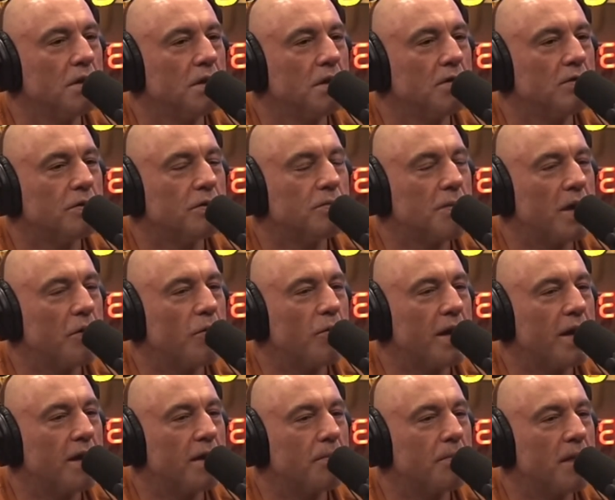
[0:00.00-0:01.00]
It was my
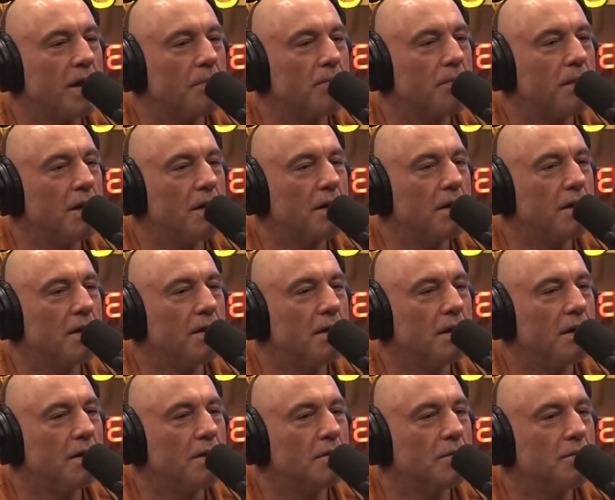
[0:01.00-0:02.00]
way to make money
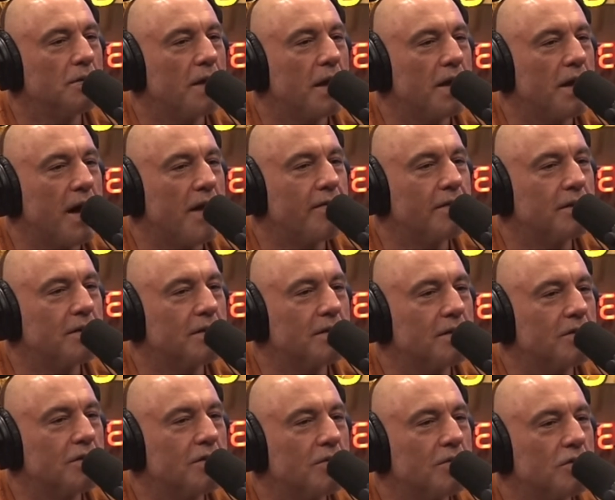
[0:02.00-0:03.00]
without having
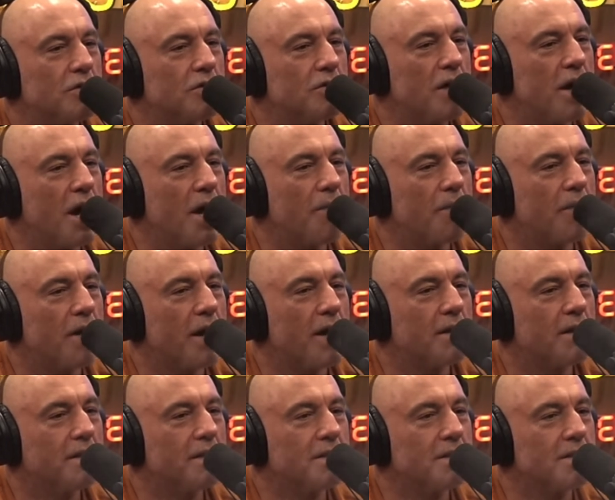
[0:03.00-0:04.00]
to do a job where I
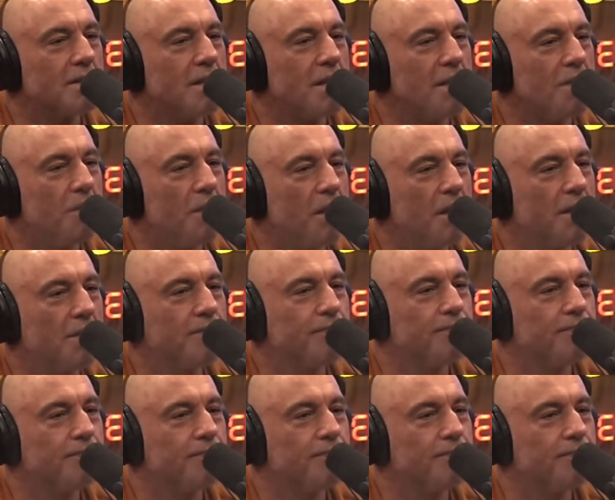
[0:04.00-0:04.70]
had to listen to anybody.